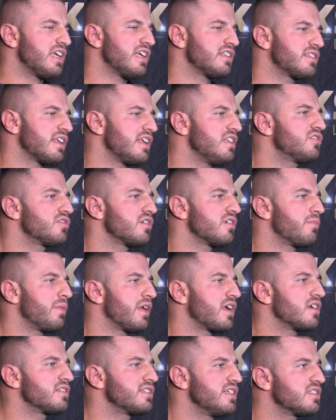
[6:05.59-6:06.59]
gets injured
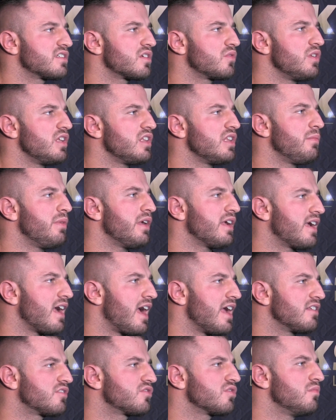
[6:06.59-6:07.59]
because he's a really big
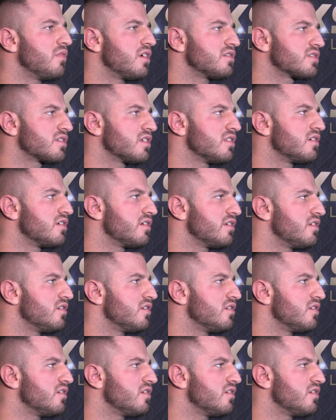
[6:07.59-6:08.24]
guy, too muscular.